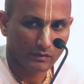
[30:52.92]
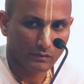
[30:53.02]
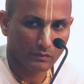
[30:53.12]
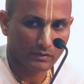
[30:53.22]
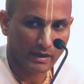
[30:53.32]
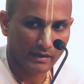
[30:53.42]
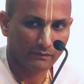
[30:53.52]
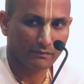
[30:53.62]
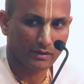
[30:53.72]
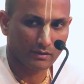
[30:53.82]
to
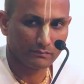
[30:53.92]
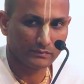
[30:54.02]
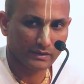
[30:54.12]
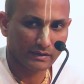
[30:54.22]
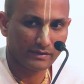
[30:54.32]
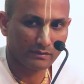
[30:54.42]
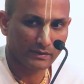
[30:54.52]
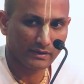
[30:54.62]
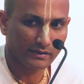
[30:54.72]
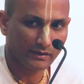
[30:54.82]
transform the living
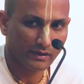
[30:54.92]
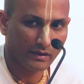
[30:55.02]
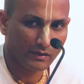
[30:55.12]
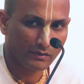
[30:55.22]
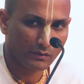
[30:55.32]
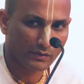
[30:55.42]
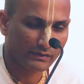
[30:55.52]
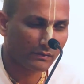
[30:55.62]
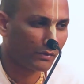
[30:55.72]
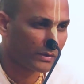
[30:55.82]
being to
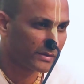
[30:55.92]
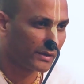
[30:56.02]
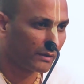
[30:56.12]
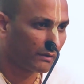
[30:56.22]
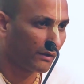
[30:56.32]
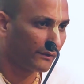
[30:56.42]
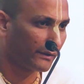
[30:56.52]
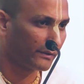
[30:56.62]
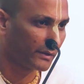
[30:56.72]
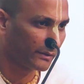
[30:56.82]
its original
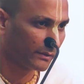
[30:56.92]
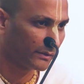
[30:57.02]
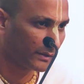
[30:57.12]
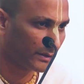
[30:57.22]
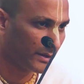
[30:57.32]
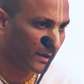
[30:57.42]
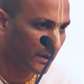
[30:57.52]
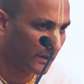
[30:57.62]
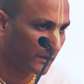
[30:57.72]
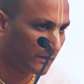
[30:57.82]
consciousness,
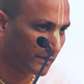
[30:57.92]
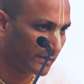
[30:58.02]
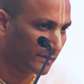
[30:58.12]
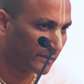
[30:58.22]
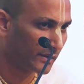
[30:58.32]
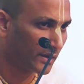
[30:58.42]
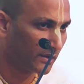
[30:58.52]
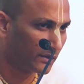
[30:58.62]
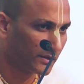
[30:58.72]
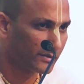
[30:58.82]
which is
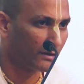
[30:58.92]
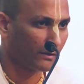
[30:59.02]
Krishna